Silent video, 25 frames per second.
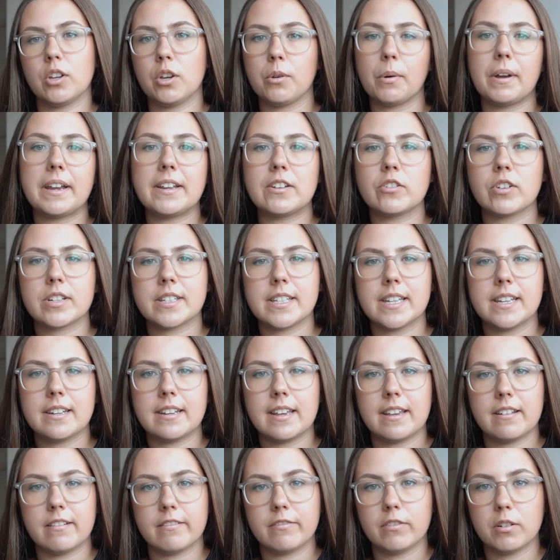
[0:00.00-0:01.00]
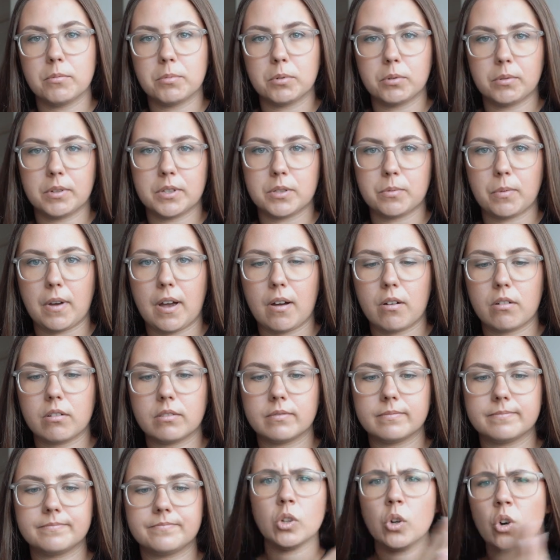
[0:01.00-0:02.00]
who are interested in football as well.
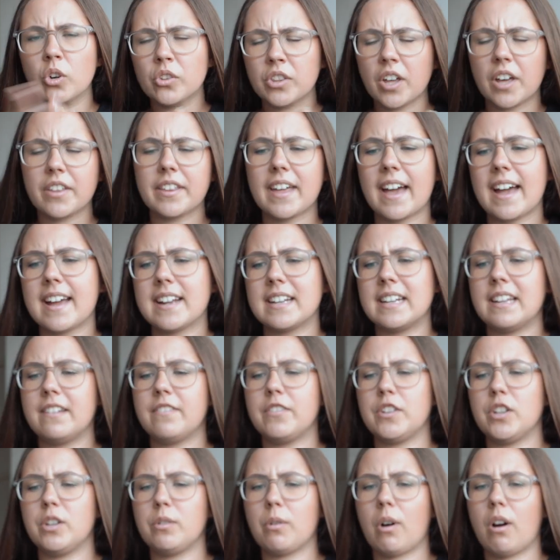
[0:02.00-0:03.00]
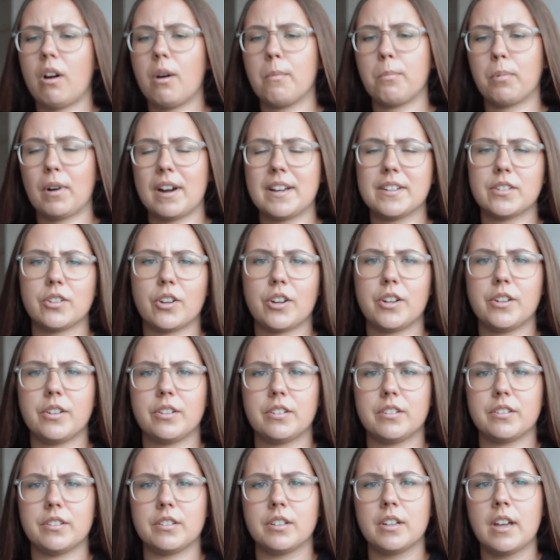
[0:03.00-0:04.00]
On the other hand, if you are a brand
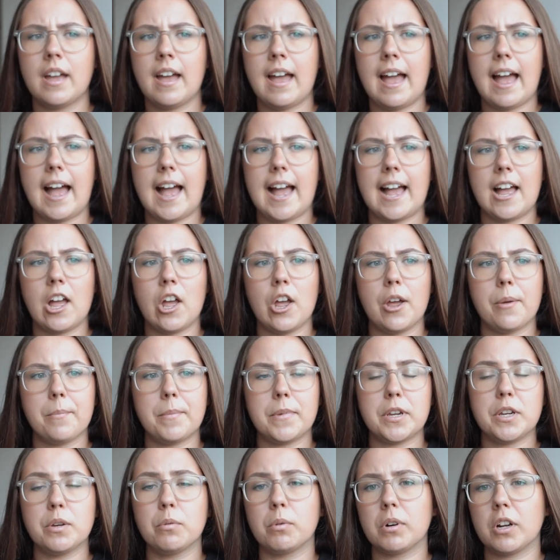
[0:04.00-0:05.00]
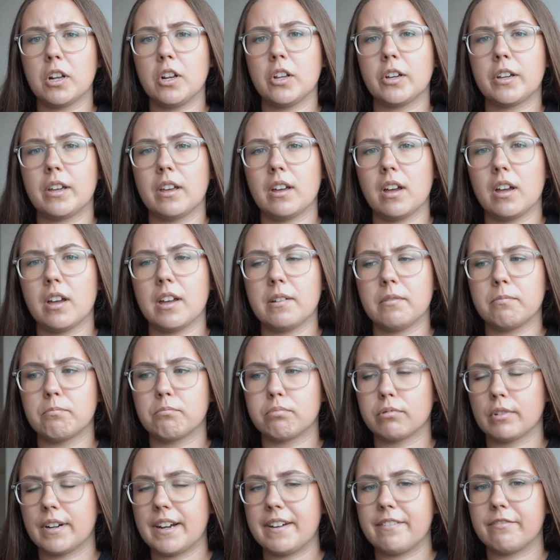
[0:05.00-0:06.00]
owner, you want to look at a
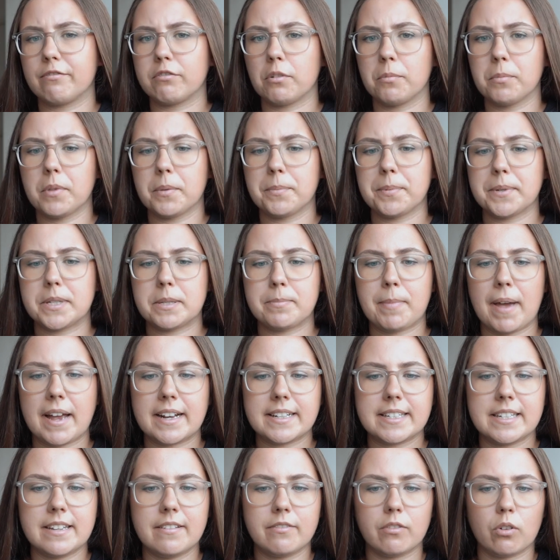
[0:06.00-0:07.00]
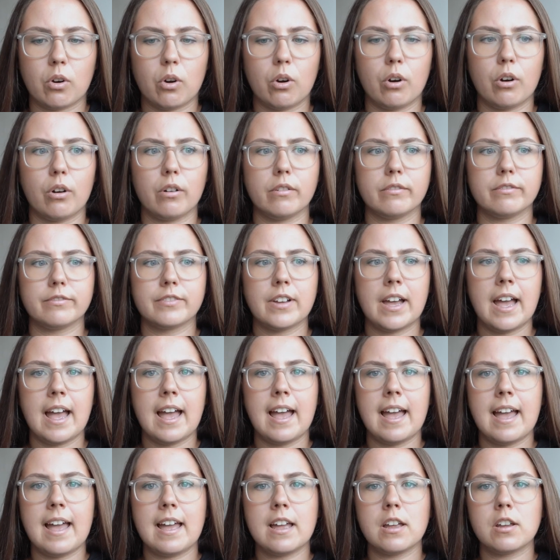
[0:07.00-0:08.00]
brief from the perspective of,
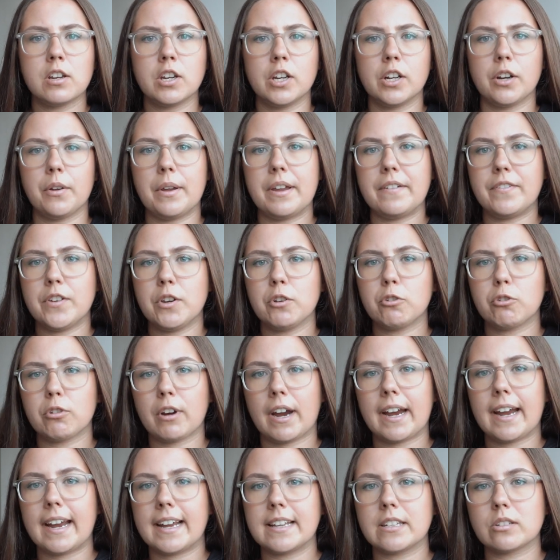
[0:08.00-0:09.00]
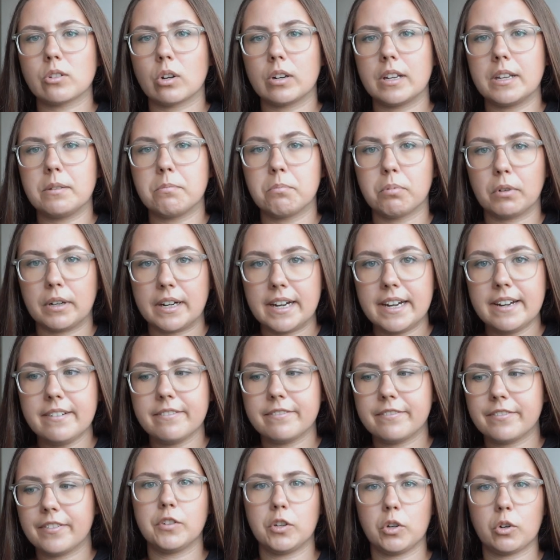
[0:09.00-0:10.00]
you know, if you create a solid
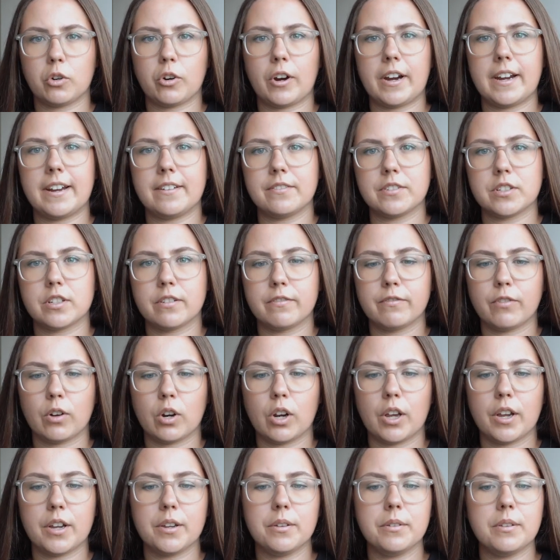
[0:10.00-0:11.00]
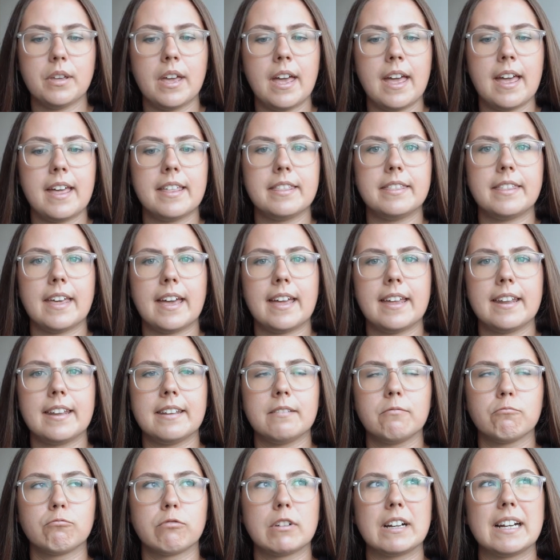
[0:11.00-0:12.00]
brief for your creatives to follow, then it
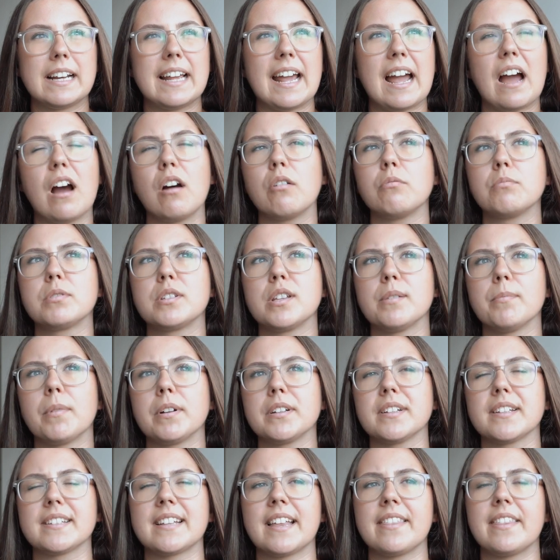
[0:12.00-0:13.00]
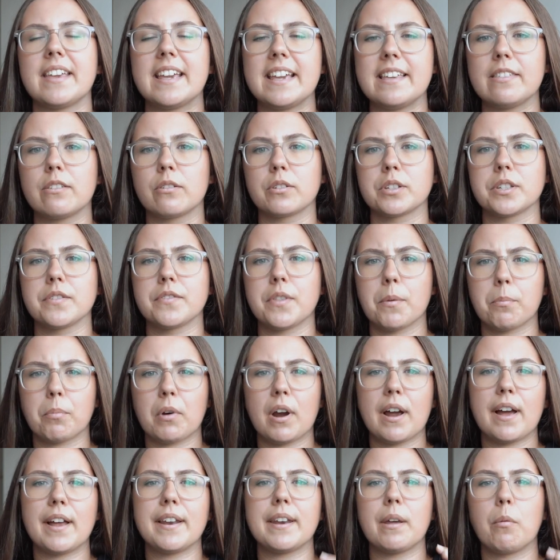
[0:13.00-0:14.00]
really helps them understand the ethos of the
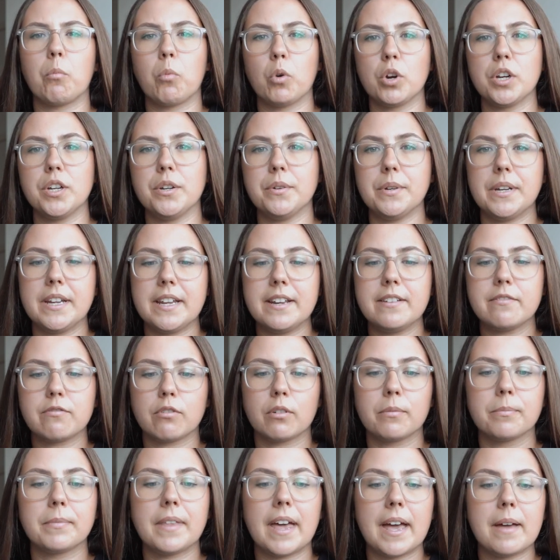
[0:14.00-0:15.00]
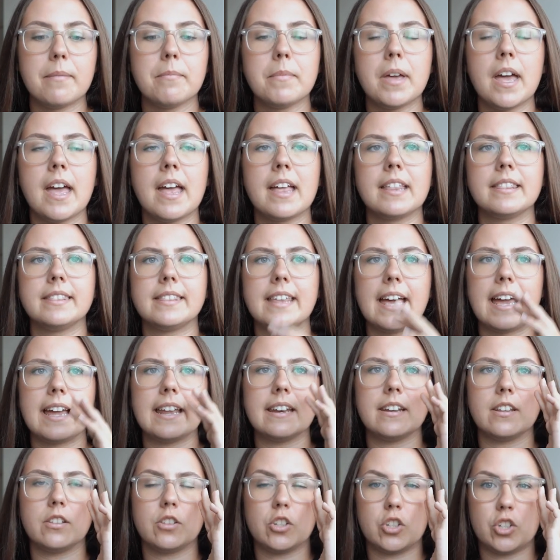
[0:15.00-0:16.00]
brand and what you need from them,
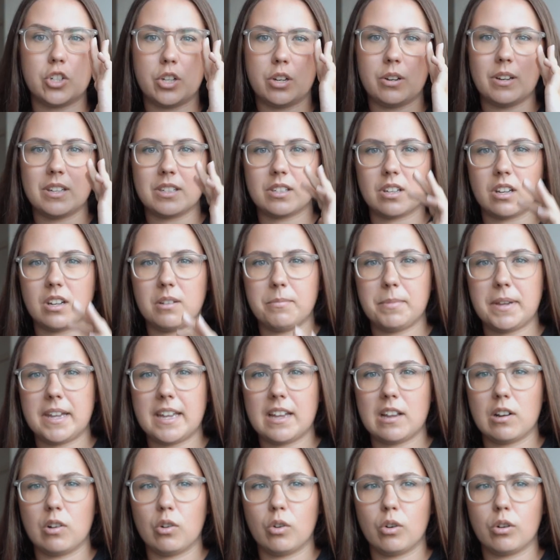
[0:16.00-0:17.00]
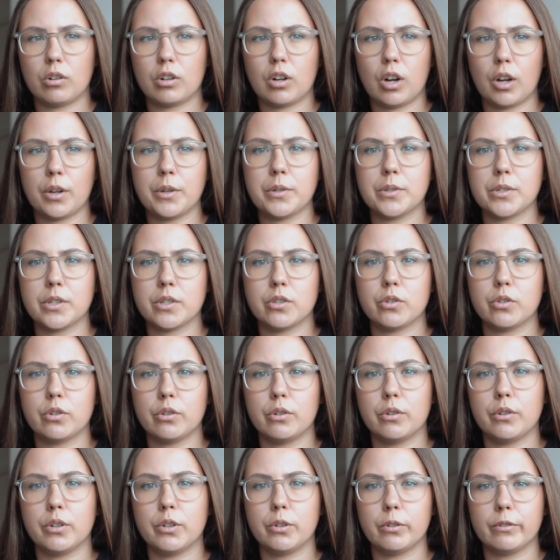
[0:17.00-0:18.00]
then the shoot is going to be a lot closer
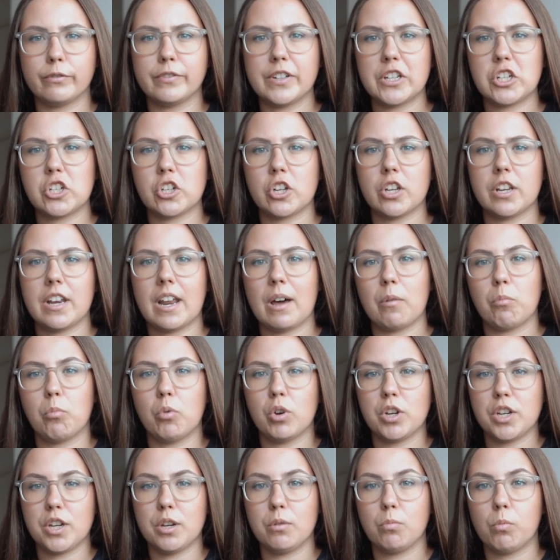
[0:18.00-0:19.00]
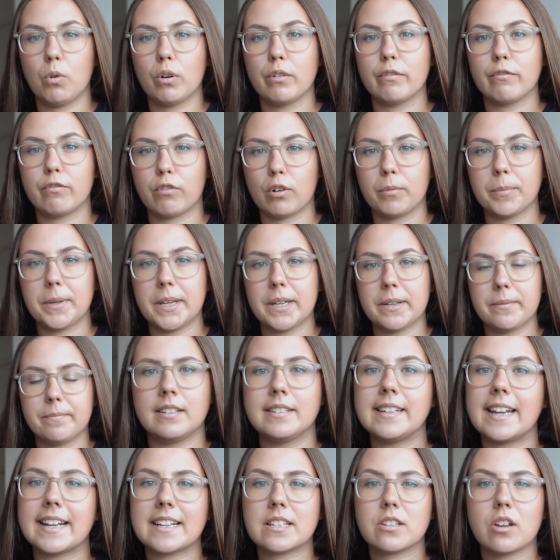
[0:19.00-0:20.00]
to your vision and what you want from it.
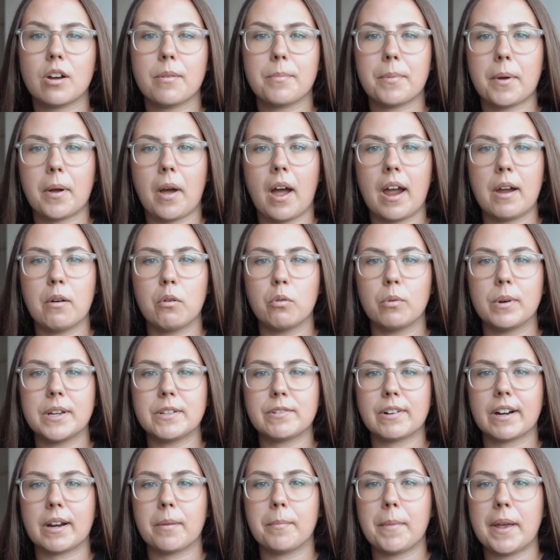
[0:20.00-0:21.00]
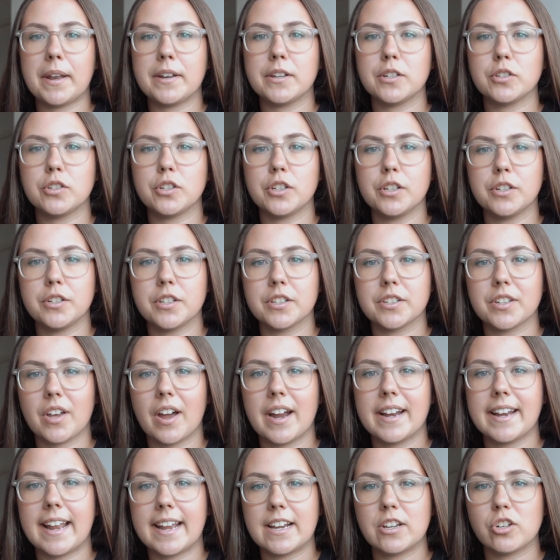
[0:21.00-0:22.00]
Next up, I always recommend to
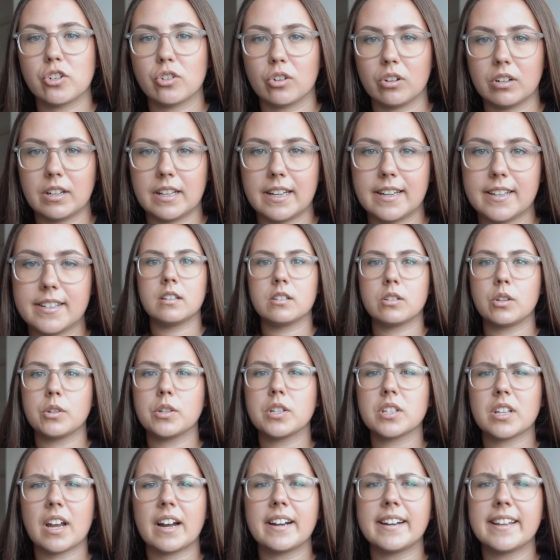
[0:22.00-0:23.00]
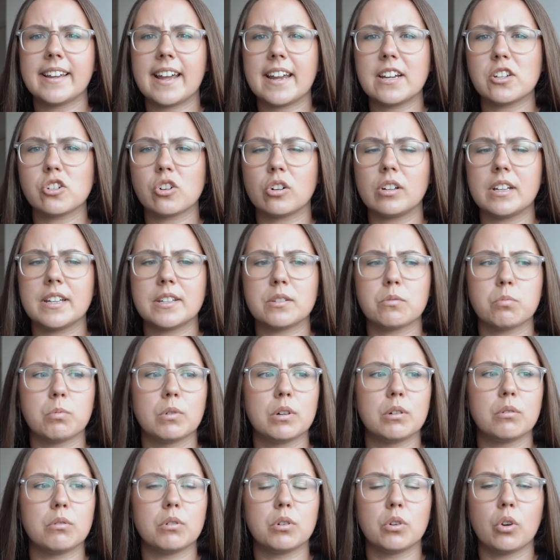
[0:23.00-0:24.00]
design a shot list. So designing a shot list
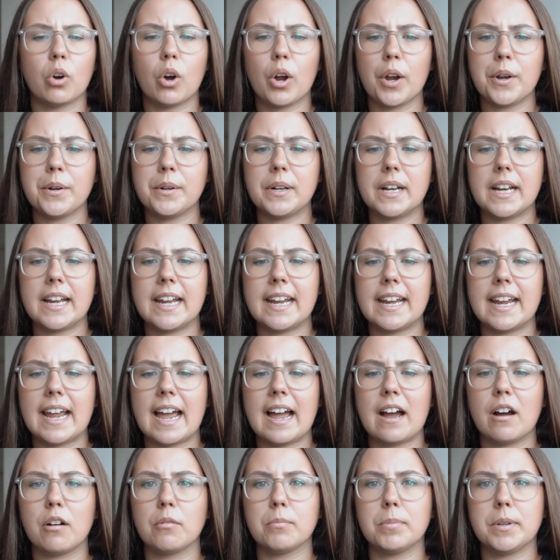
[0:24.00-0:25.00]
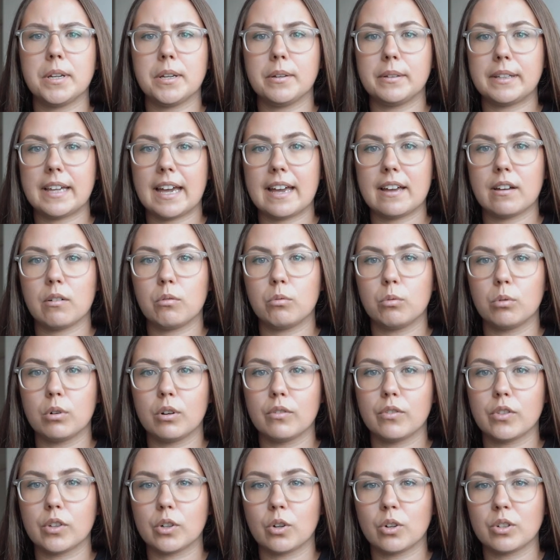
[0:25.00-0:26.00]
will not only help you get all
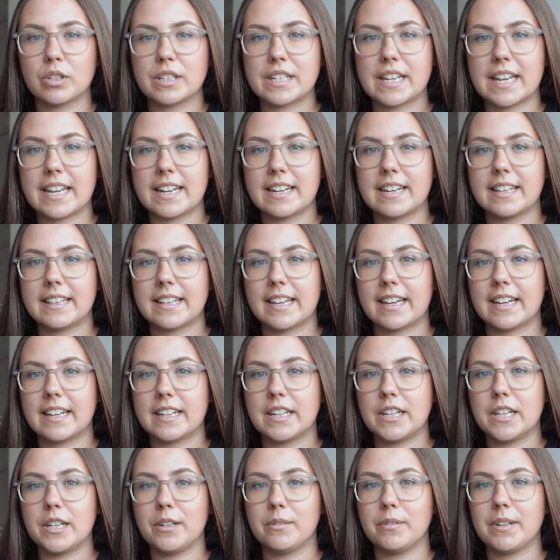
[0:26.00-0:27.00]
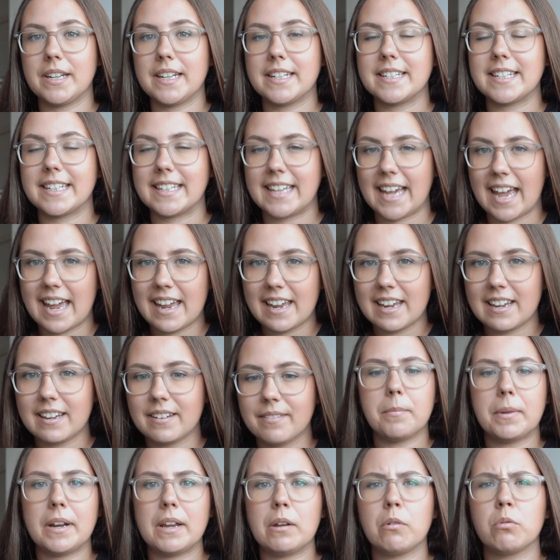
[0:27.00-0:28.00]
of the content that you need to get,
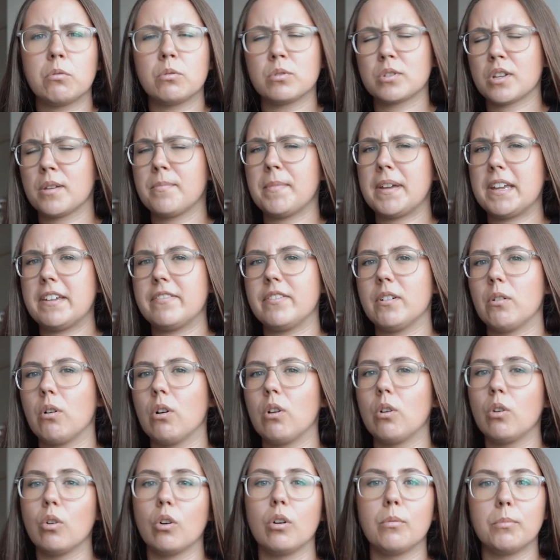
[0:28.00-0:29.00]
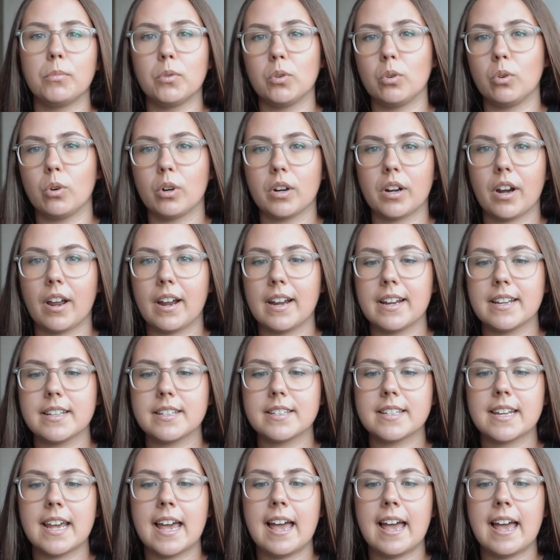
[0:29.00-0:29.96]
but it will also make you feel a lot more organized